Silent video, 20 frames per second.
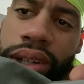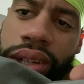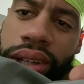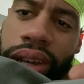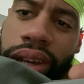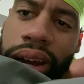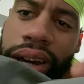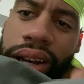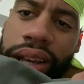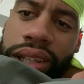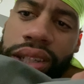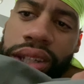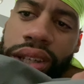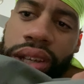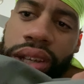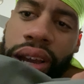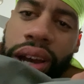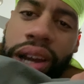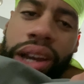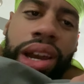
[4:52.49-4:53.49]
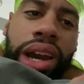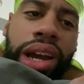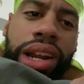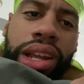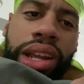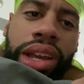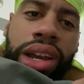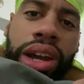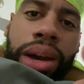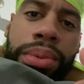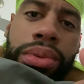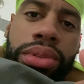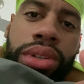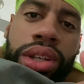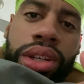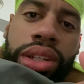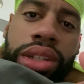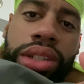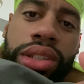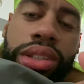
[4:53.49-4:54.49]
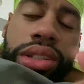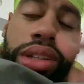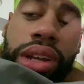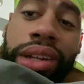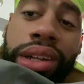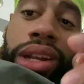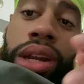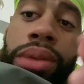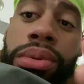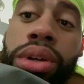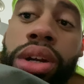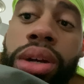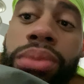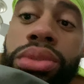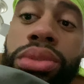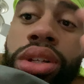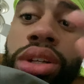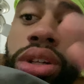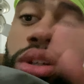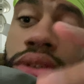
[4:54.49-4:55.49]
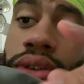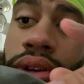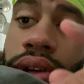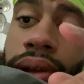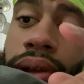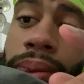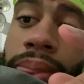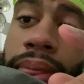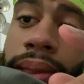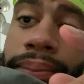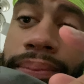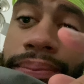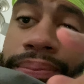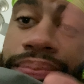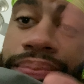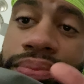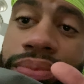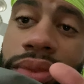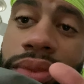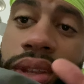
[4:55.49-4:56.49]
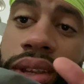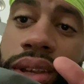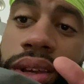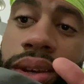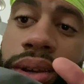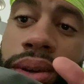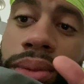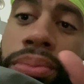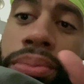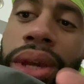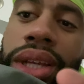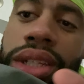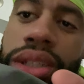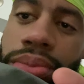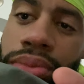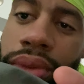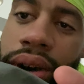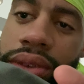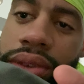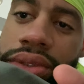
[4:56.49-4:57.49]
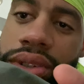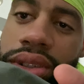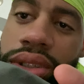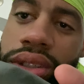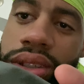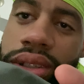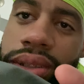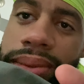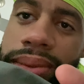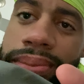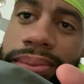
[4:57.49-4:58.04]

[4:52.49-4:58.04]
Gotta get, gotta, gotta get a couple things, and then I'm gonna come to the crib, make some breakfast.